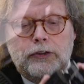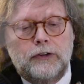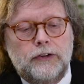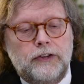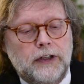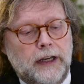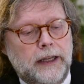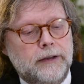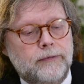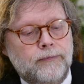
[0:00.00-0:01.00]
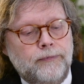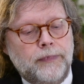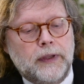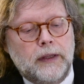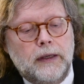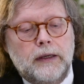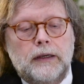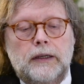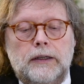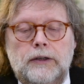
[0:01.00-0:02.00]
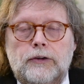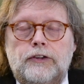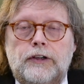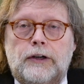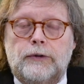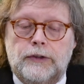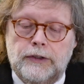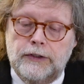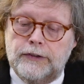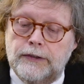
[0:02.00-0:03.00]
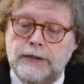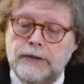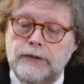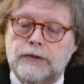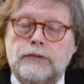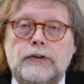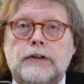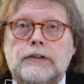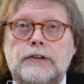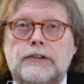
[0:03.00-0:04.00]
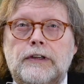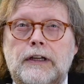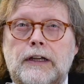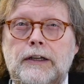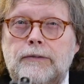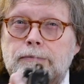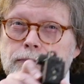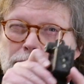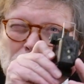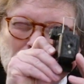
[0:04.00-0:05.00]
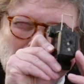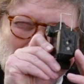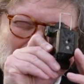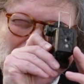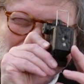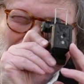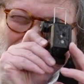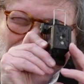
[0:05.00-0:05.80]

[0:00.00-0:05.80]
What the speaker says: your shot. And then your shutter release is over here on the side. So you're actually,